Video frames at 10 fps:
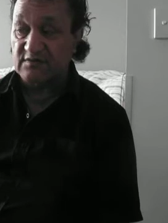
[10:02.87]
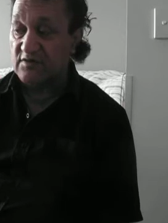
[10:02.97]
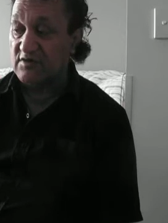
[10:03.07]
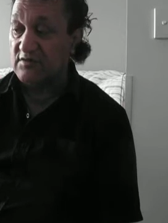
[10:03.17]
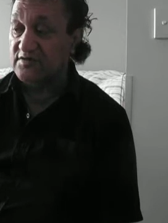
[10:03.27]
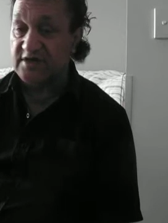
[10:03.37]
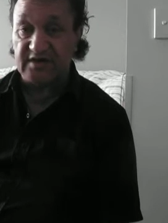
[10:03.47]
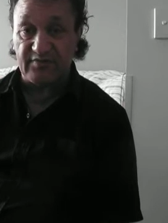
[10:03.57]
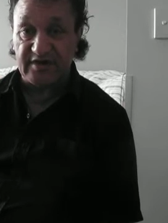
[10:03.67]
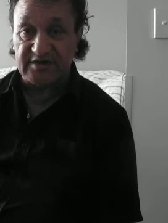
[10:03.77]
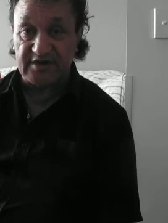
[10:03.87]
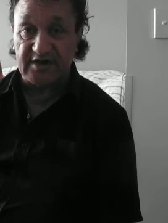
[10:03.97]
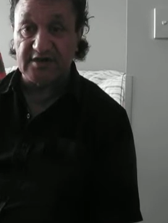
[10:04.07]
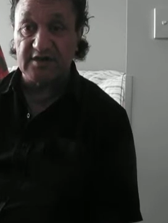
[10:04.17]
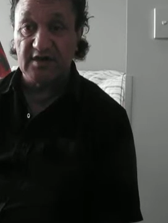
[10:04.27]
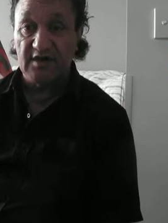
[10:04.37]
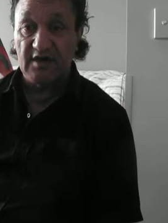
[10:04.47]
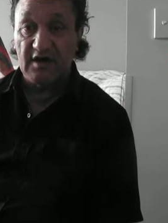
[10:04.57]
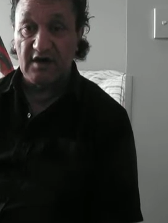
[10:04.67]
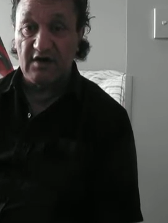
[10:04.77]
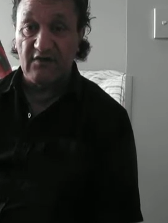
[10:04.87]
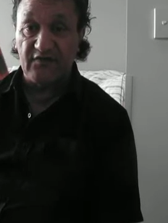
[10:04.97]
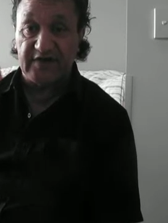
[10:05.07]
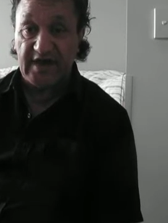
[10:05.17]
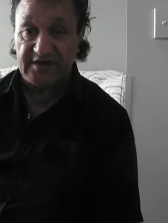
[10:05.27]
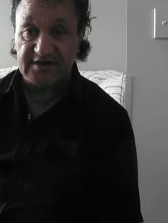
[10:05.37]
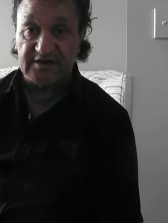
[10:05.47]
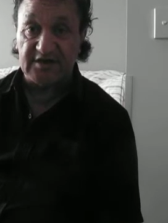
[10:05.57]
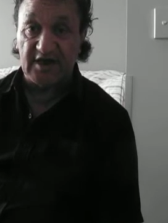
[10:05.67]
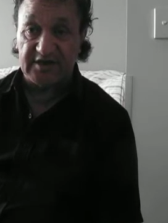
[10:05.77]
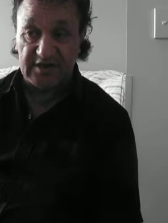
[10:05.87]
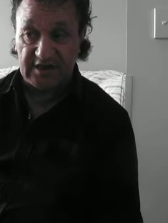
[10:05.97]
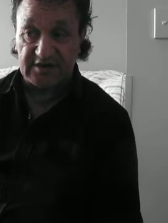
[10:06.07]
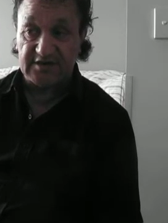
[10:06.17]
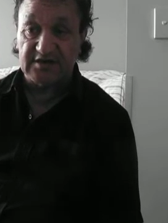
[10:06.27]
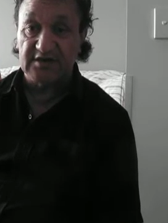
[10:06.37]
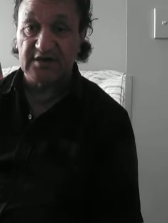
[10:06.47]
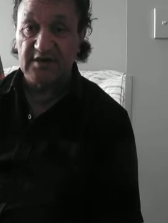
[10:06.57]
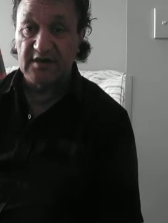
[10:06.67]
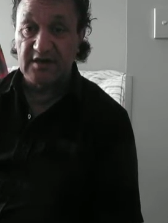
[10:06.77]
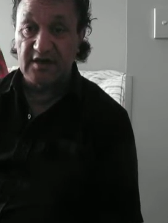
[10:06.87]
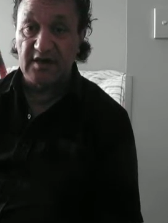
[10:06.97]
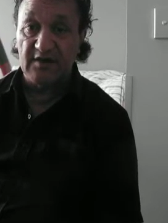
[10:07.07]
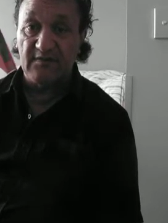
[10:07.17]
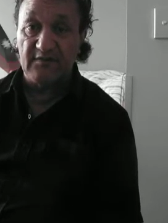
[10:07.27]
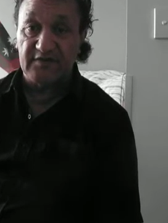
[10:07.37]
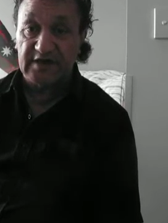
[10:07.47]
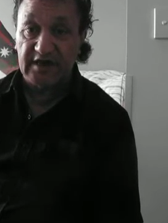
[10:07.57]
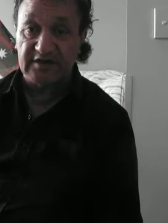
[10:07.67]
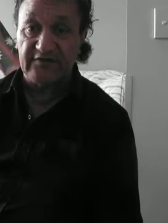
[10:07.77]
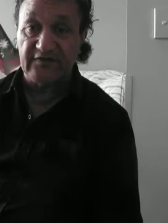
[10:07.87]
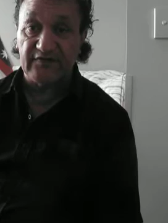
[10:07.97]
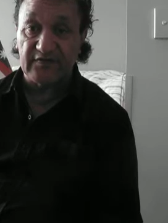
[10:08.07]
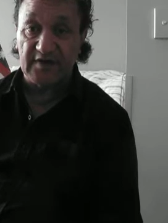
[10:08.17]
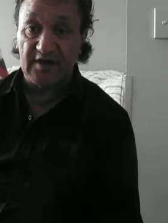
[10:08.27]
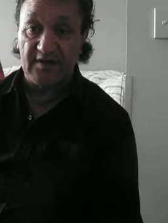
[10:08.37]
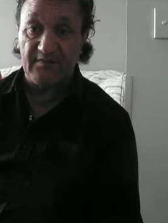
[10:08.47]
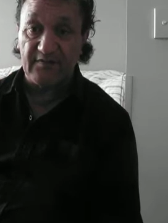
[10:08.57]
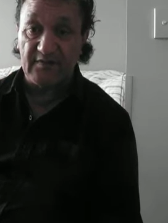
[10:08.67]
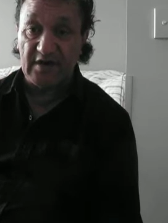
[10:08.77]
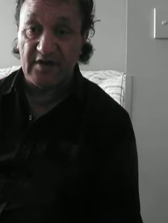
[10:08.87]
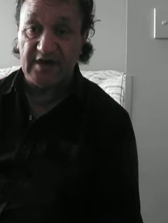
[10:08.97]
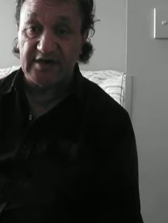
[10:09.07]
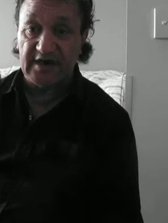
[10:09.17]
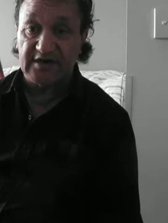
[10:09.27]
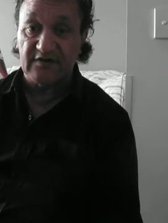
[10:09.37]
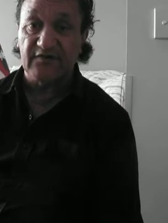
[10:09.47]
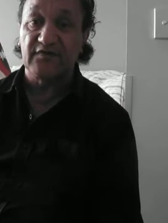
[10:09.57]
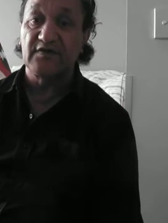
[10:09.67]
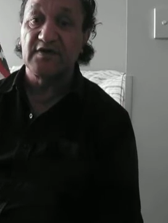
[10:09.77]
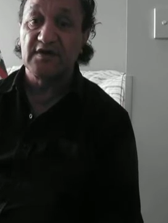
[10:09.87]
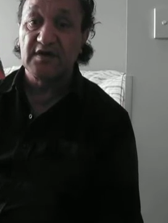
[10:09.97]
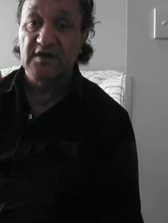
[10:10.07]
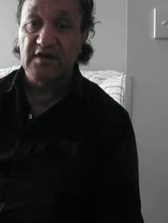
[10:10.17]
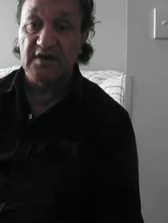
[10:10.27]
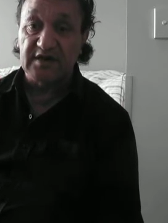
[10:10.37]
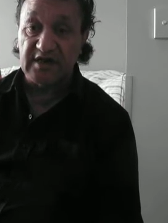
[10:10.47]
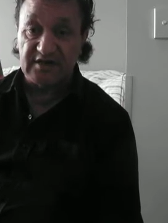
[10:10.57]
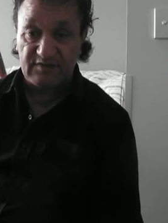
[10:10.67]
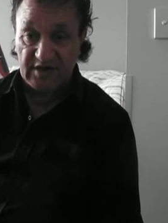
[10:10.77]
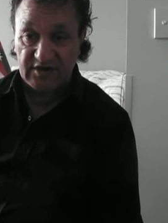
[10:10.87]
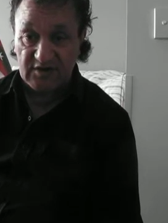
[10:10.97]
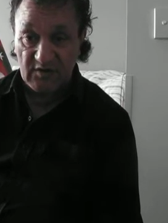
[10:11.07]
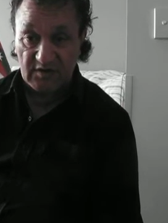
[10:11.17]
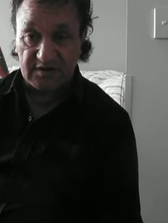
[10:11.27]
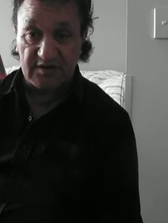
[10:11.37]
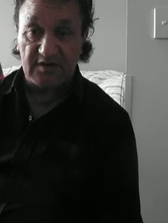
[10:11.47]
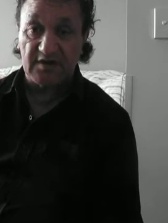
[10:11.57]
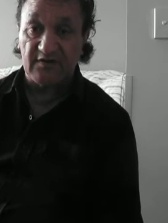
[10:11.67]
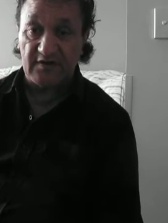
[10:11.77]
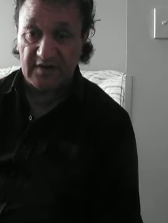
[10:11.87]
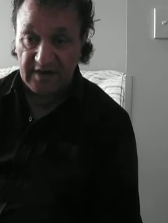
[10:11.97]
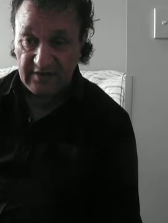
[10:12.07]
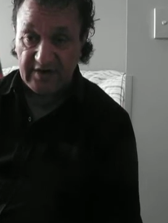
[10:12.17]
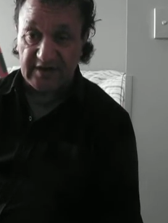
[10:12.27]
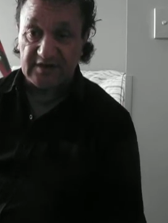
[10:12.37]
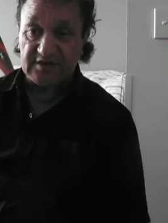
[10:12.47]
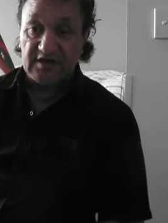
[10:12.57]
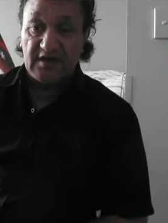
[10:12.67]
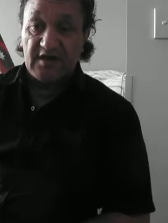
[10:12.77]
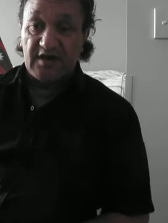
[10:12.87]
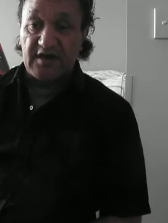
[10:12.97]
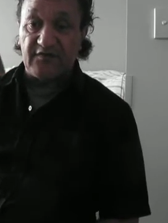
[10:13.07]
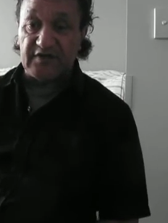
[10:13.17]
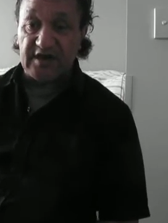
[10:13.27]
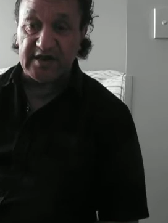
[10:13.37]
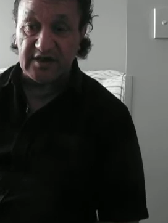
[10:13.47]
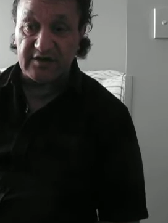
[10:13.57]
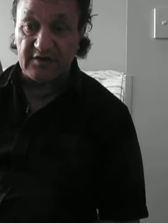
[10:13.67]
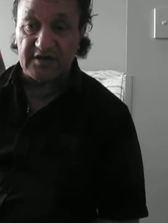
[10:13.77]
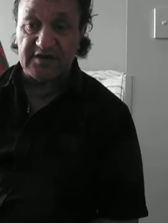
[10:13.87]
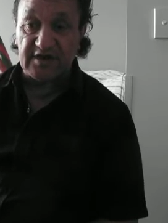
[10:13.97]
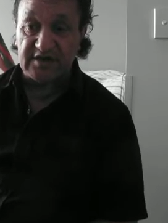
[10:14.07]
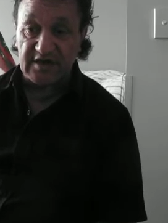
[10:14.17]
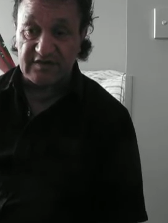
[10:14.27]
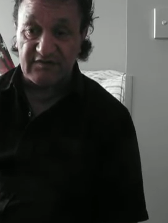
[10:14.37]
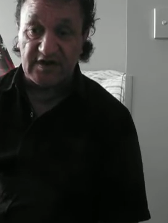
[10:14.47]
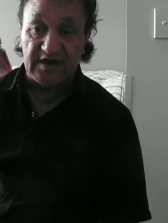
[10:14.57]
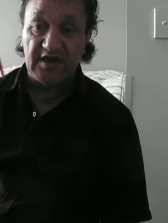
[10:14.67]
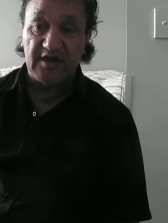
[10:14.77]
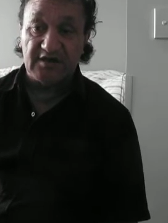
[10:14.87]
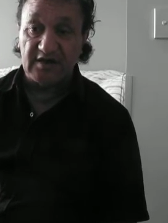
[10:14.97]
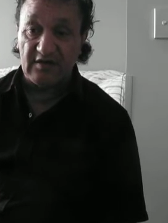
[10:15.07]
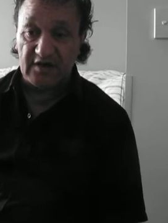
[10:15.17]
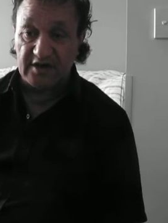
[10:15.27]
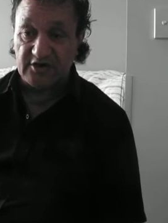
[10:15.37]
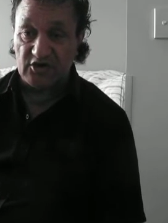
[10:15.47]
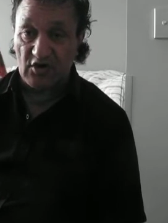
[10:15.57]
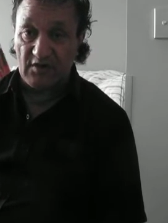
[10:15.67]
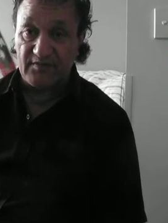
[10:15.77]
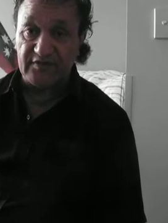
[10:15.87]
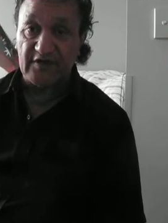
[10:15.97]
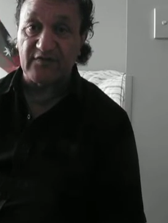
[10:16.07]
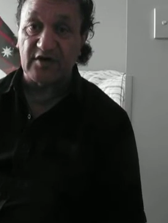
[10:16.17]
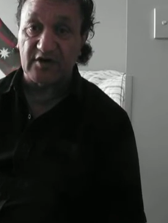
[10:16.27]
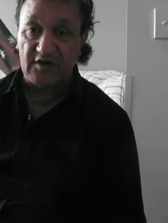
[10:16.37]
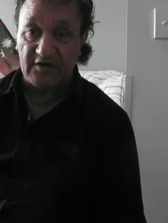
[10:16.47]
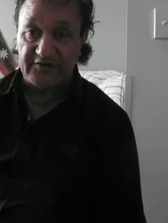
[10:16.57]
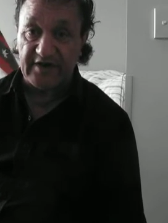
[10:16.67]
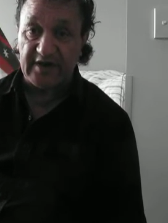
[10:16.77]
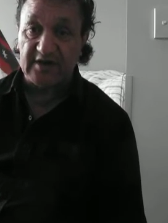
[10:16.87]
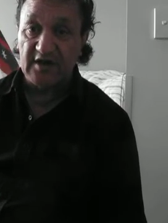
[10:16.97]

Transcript: will set a precedent of cases like this. Moai native, King's Bench Court hearings. And if they can do it successfully, they'll got a job. They've got a contract